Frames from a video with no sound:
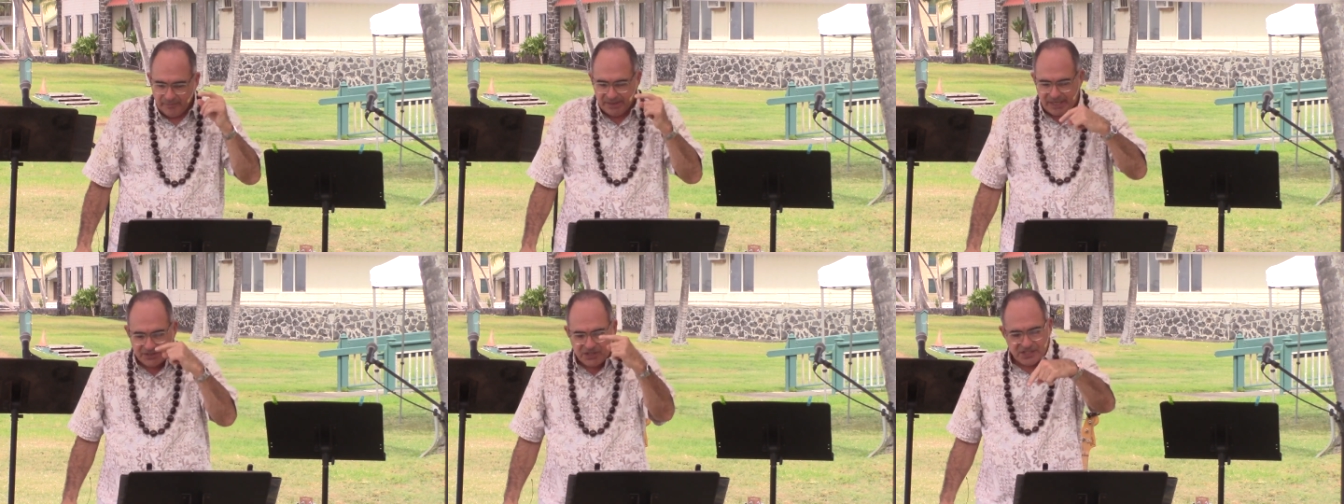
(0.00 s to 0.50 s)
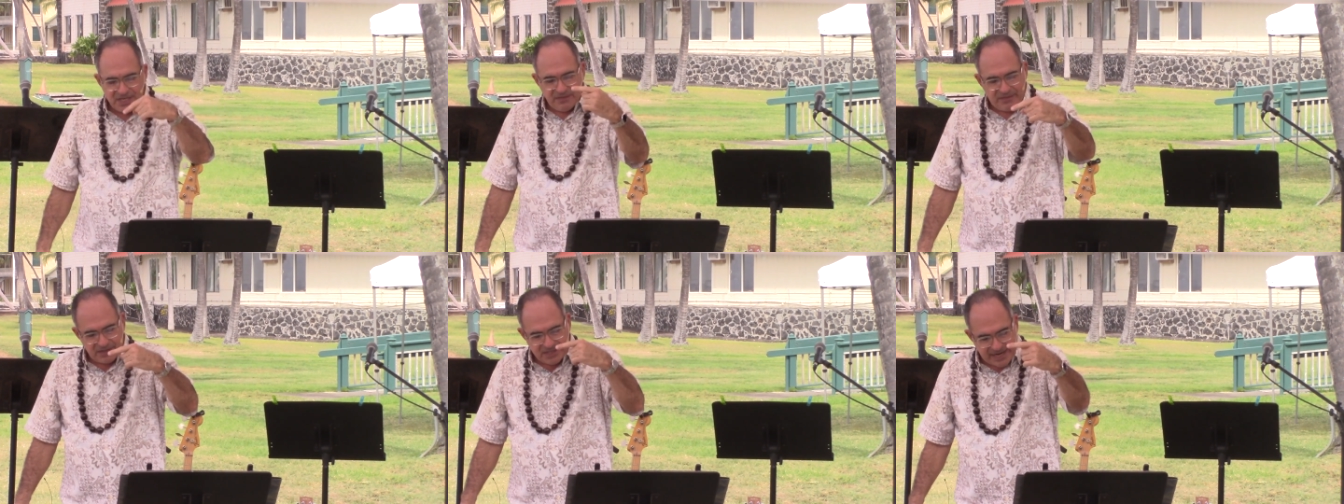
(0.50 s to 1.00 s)
Because you see,
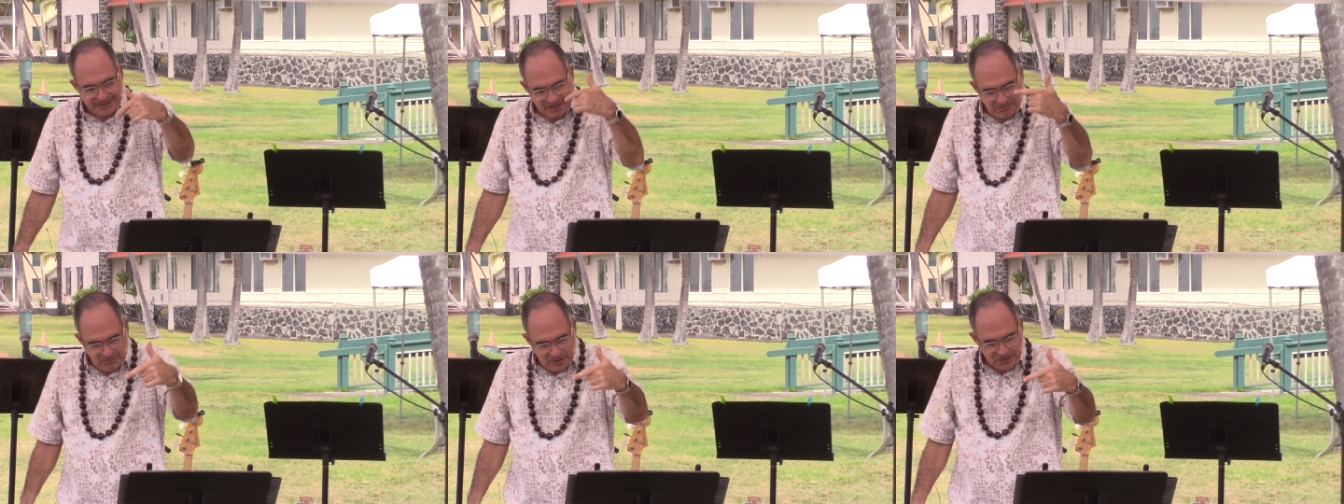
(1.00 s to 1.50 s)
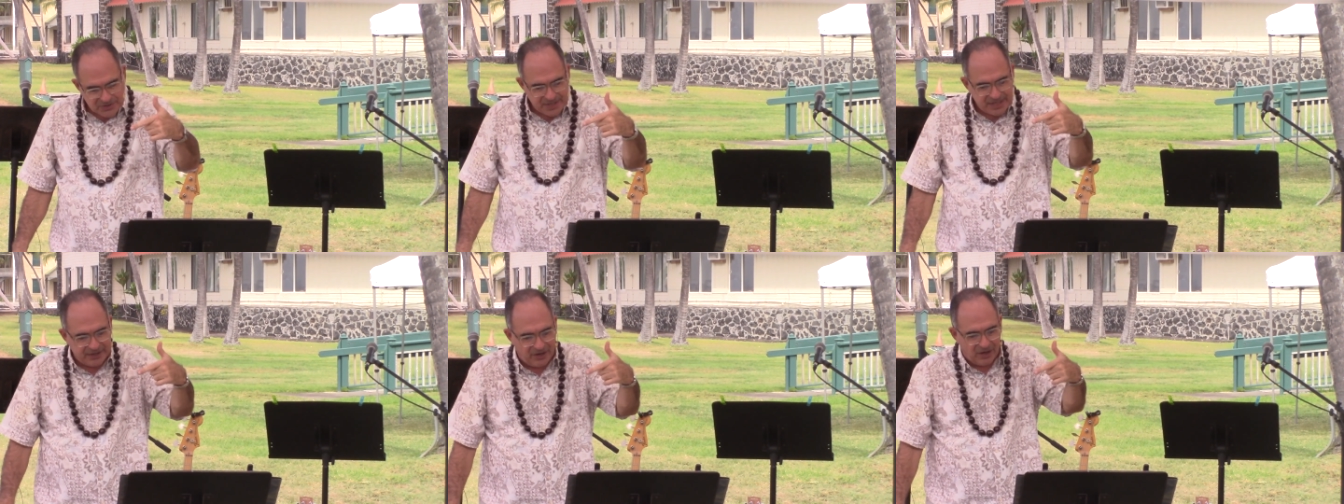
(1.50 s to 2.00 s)
this idea of
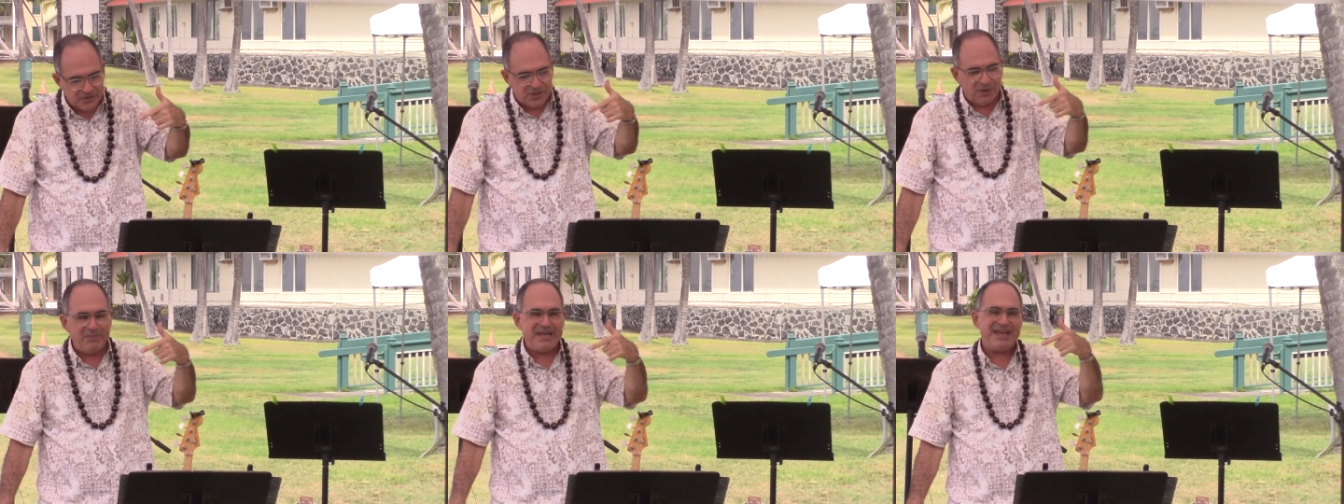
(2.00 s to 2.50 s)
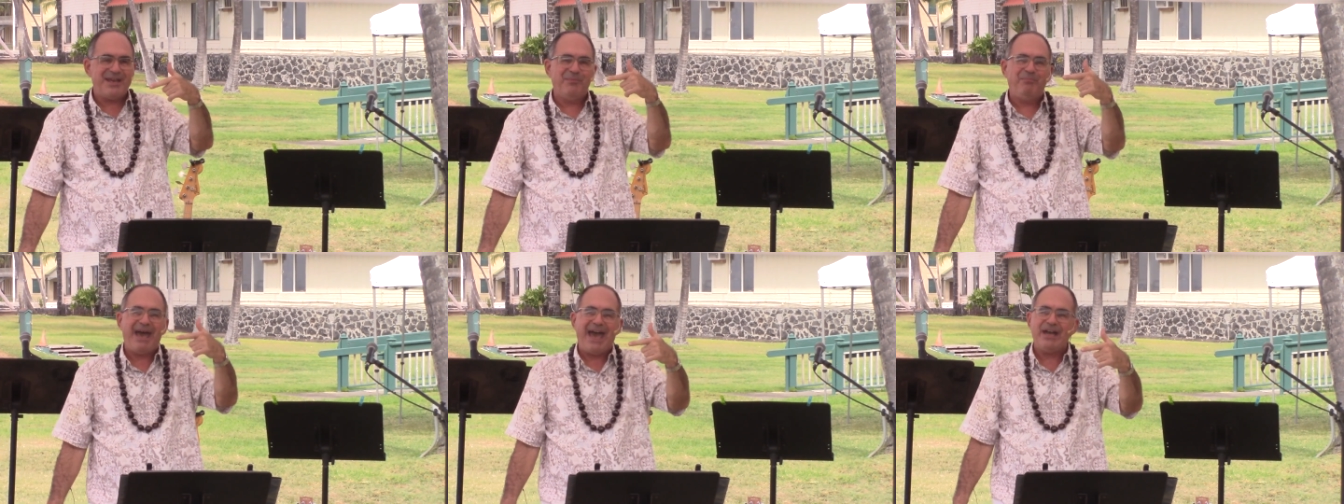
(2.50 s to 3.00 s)
mercy can also mean
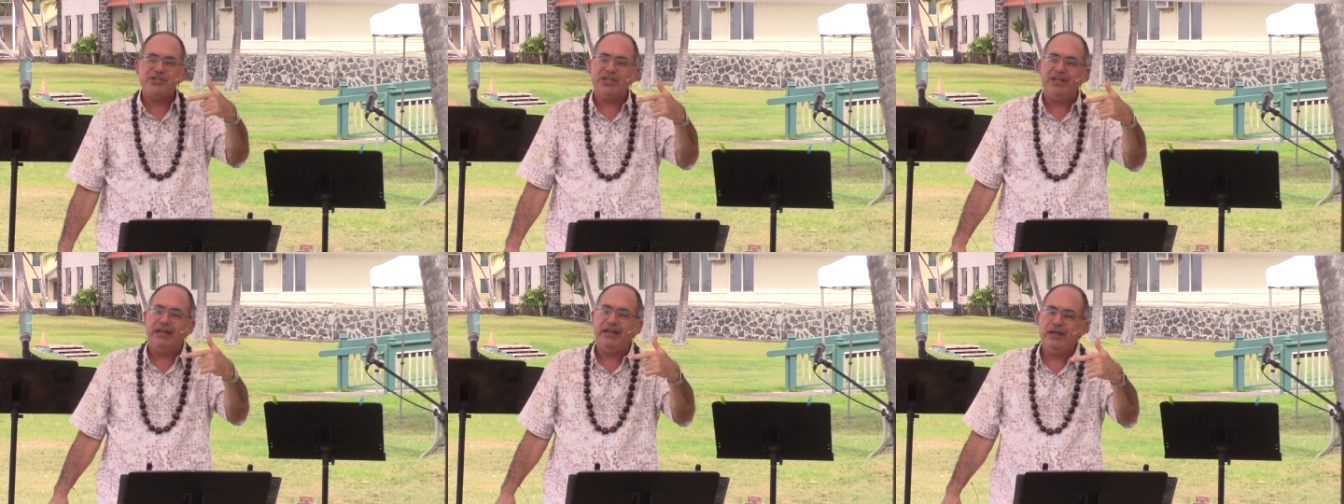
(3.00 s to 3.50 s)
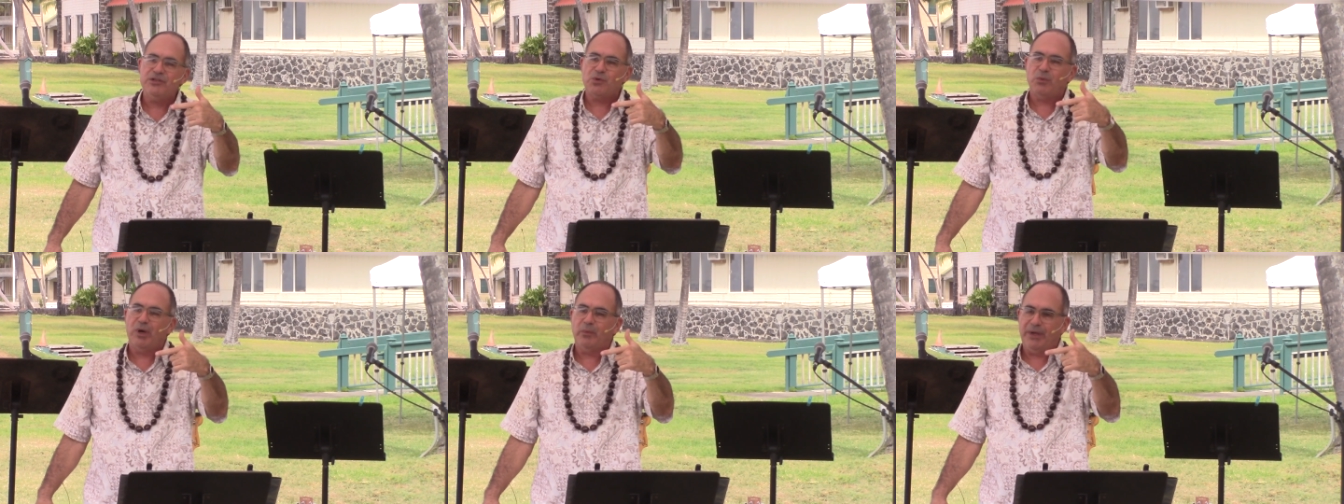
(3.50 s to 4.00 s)
compassion, and here's
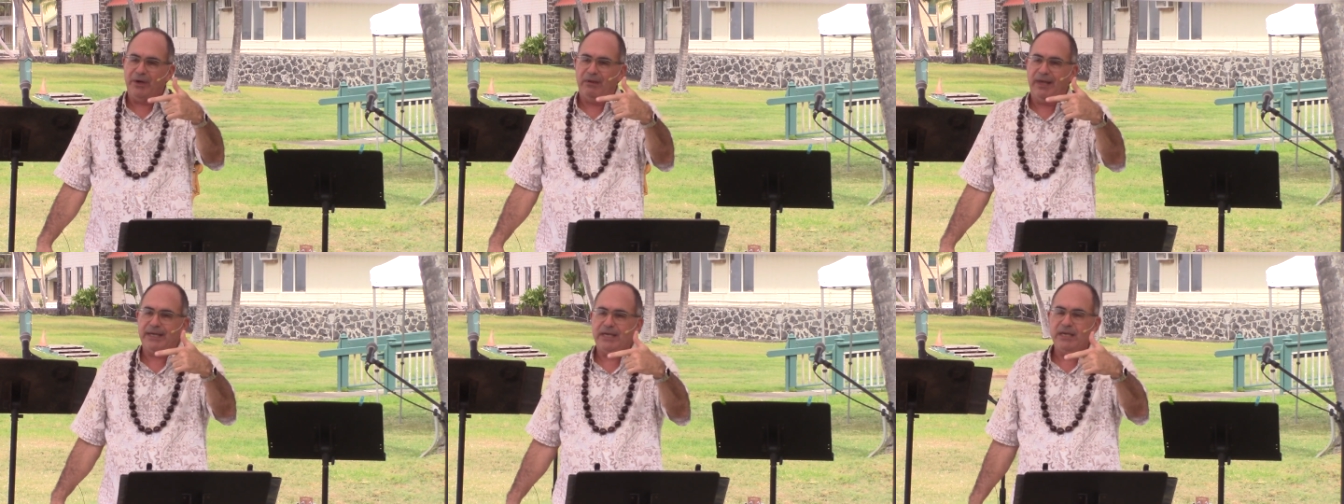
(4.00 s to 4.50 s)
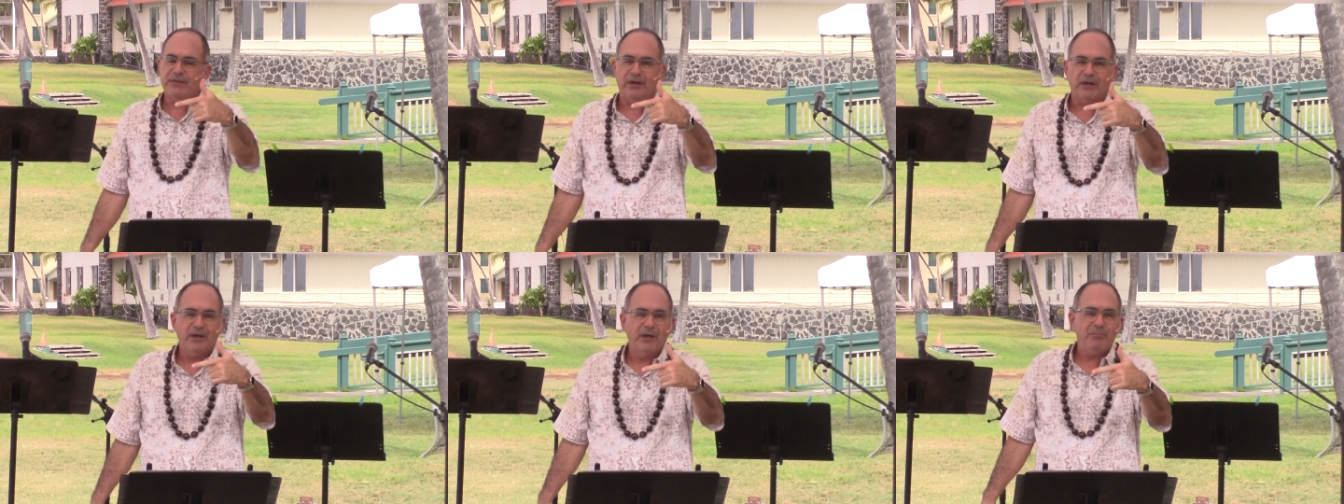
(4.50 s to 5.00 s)
a word we don't like
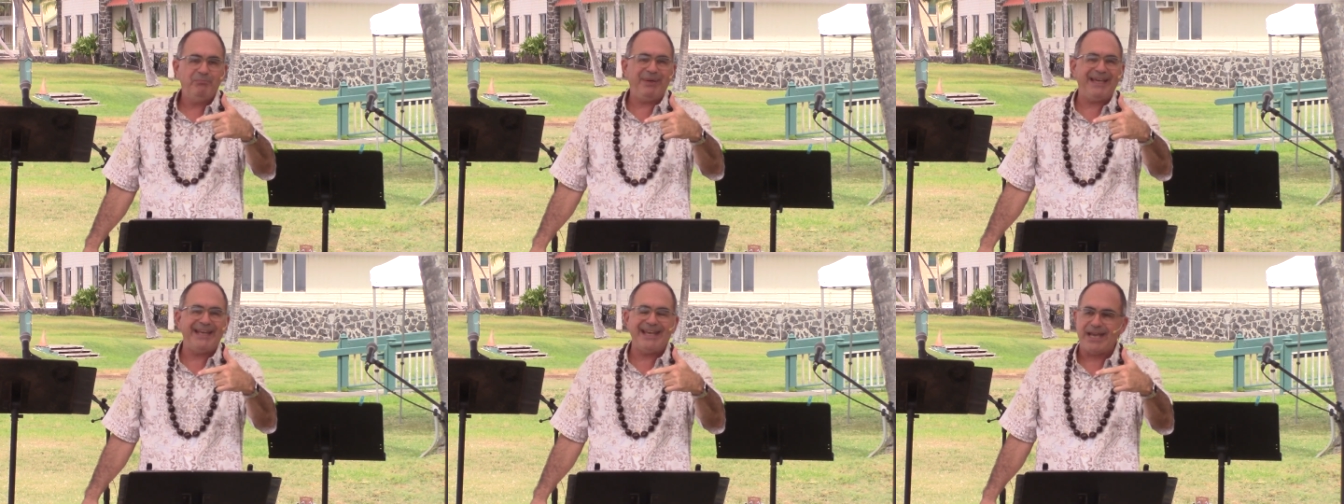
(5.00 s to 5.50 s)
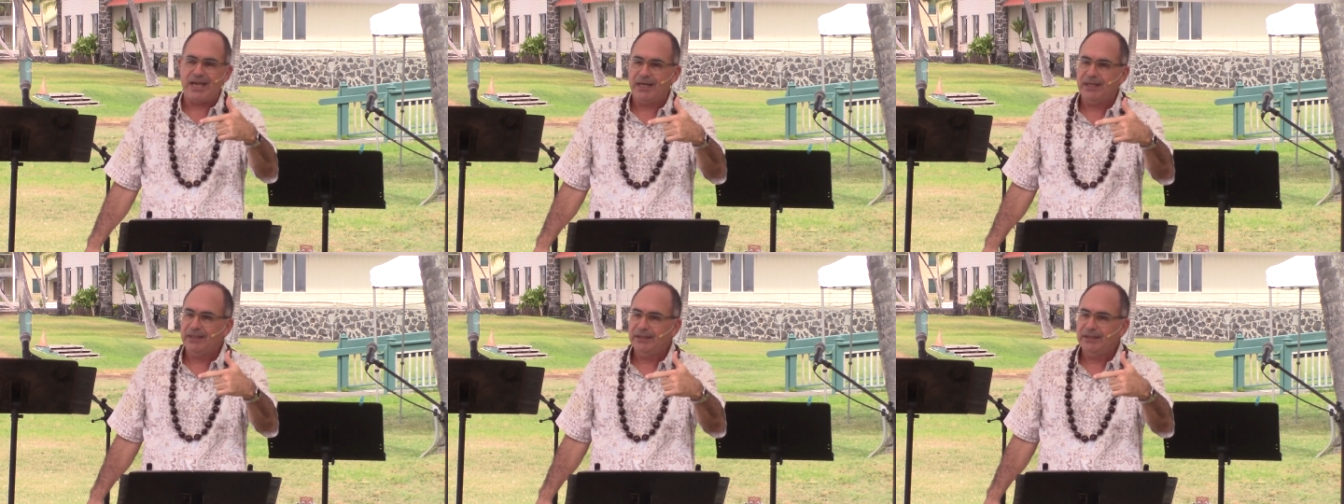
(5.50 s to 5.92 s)
either pity.